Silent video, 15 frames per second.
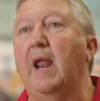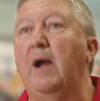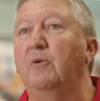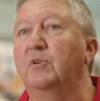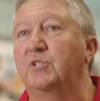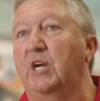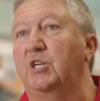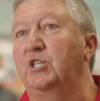
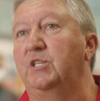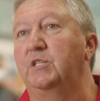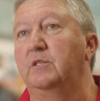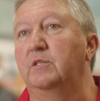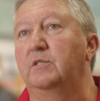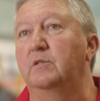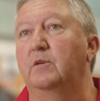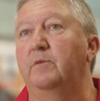allow us actually
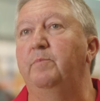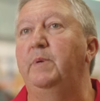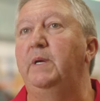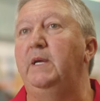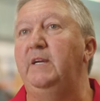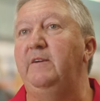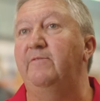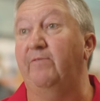to sort
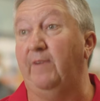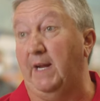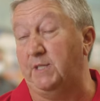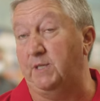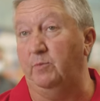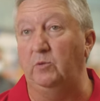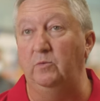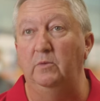of be
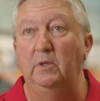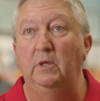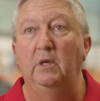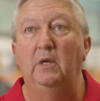flexible